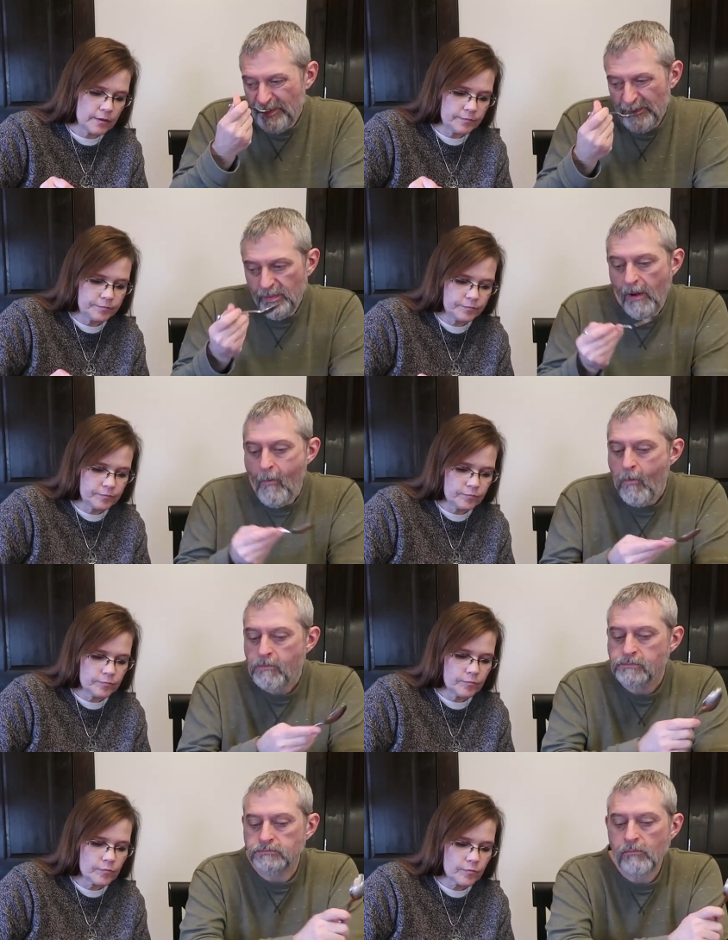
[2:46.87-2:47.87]

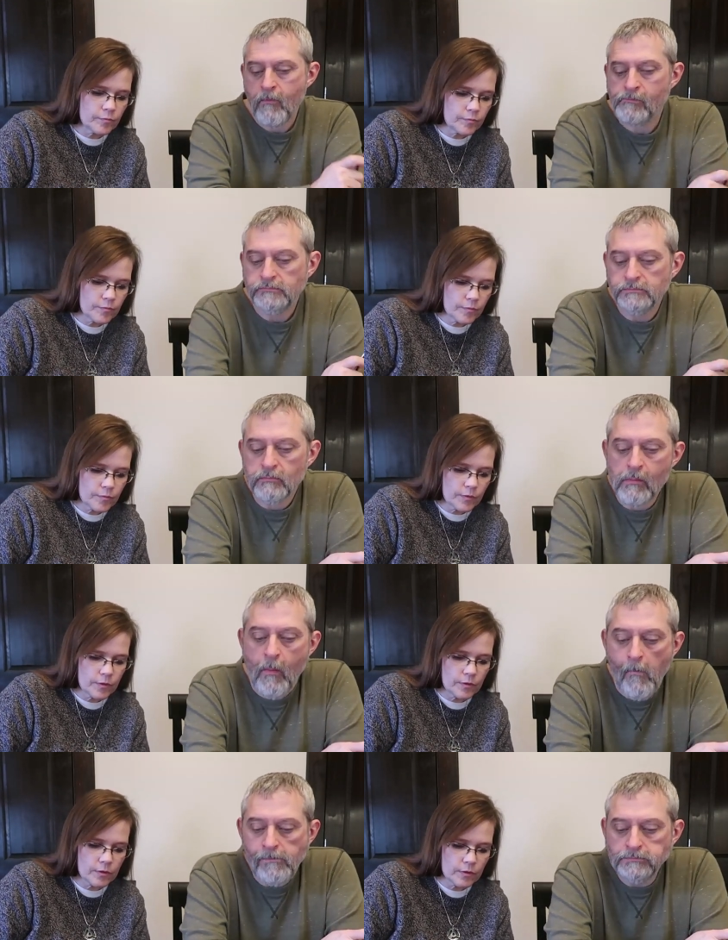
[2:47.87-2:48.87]

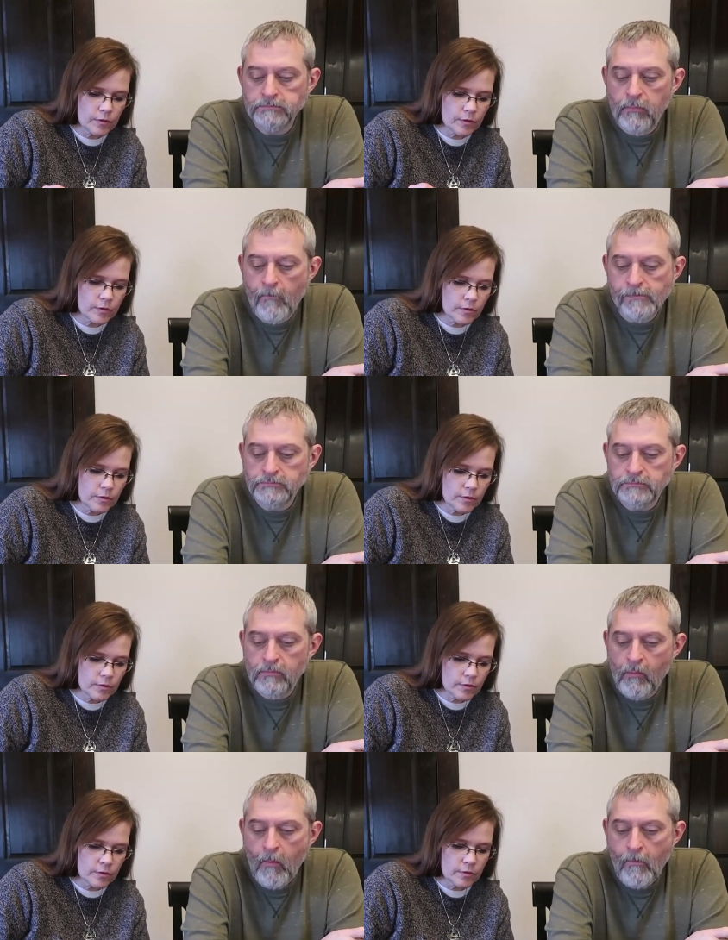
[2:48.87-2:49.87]

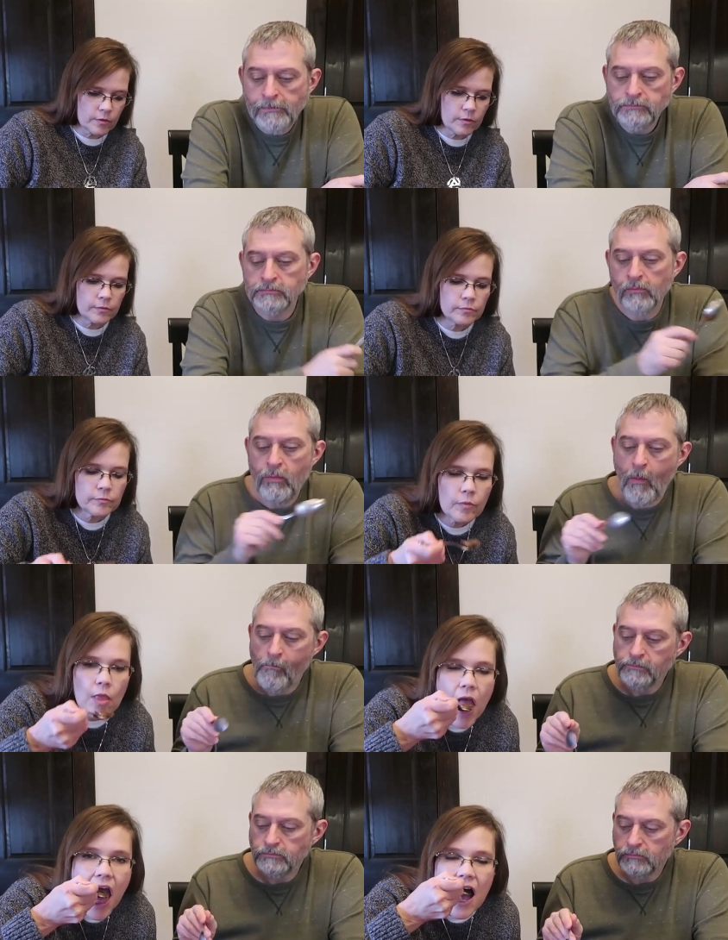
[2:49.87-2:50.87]

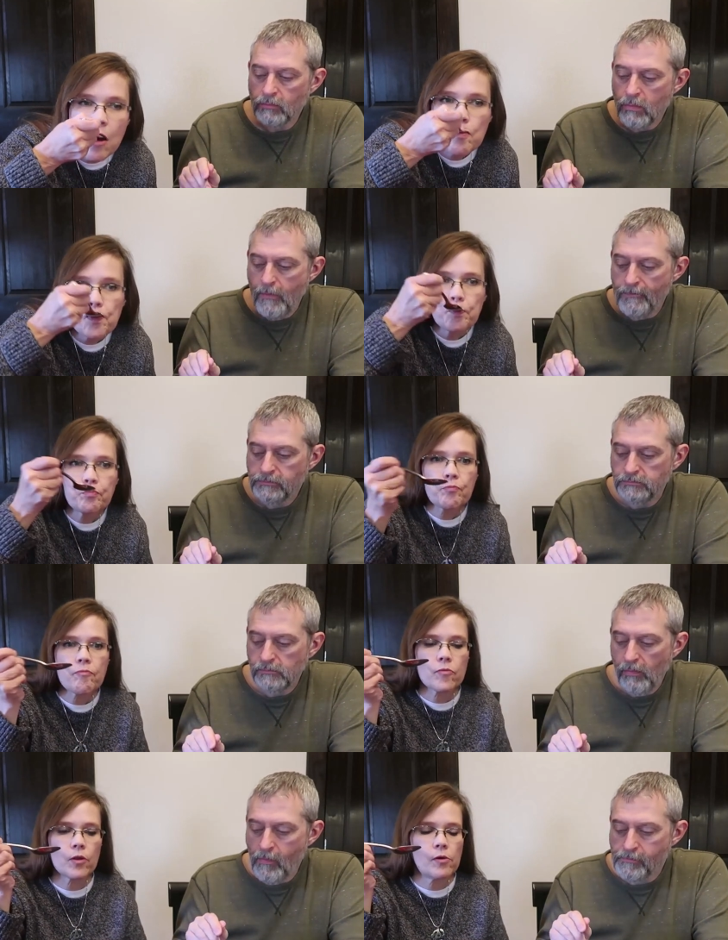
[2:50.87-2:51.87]

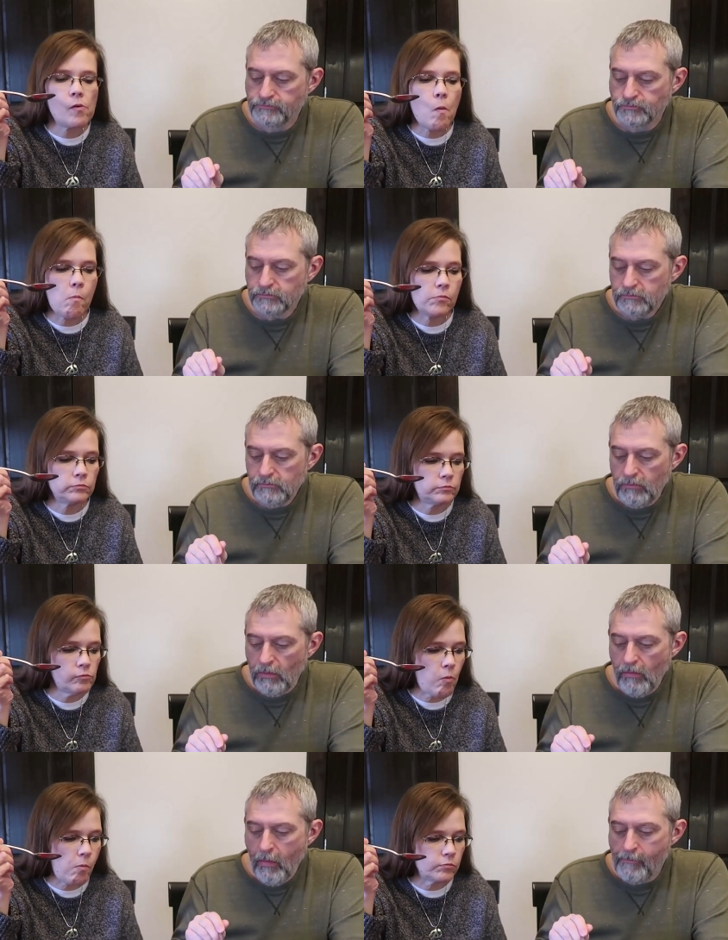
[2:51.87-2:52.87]

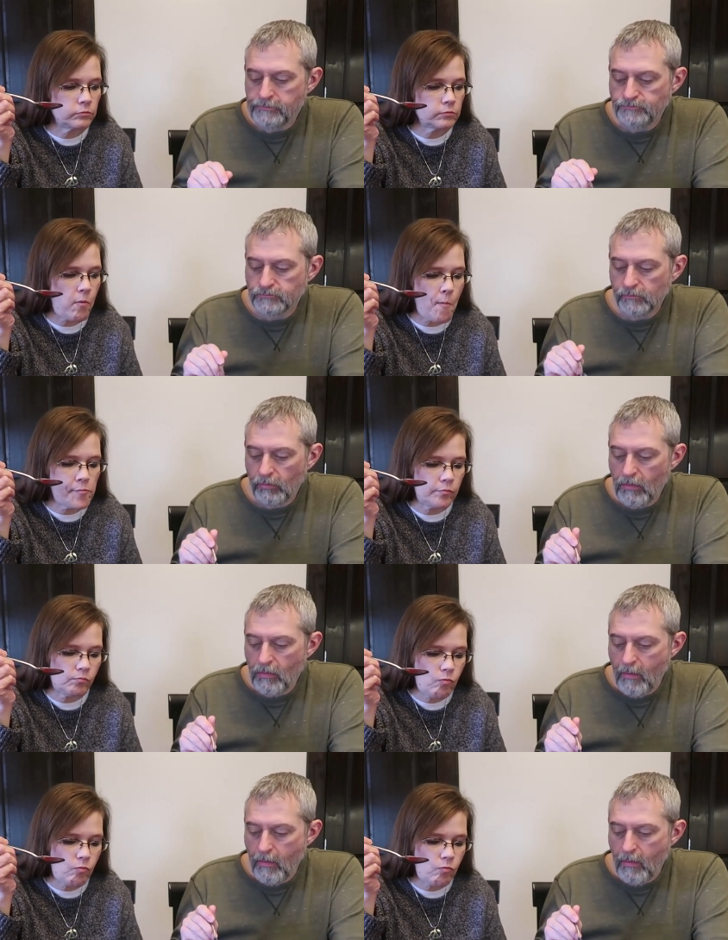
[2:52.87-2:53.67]
Nobody speaks.